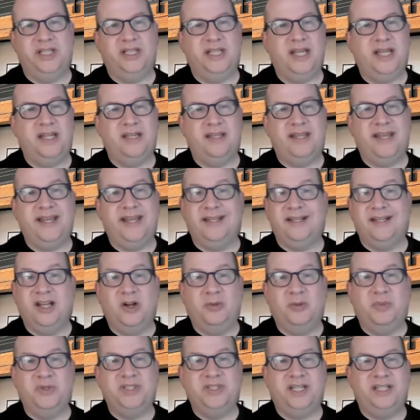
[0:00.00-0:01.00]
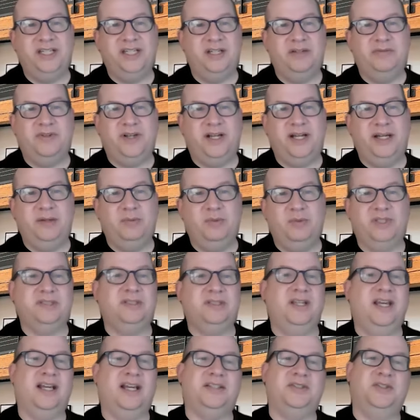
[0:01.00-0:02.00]
and then they can help us identify
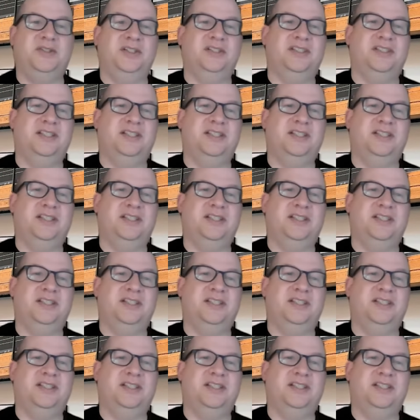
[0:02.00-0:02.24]
what's next.